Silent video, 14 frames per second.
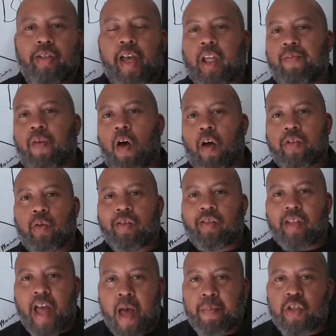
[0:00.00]
Second of all, to
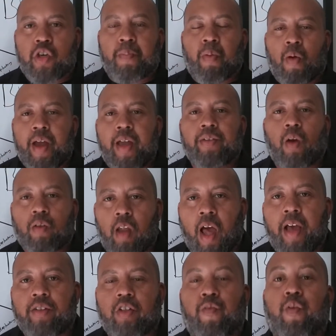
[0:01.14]
establish your brand
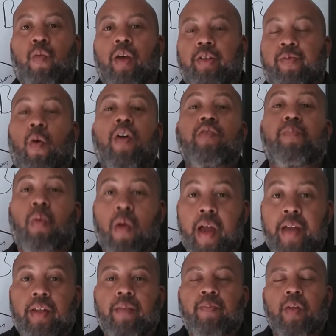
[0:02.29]
online, so as far as
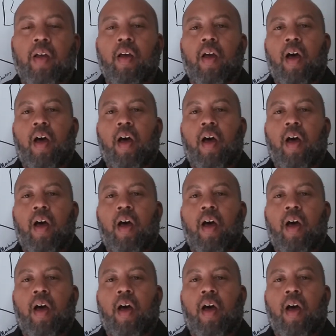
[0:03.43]
branding.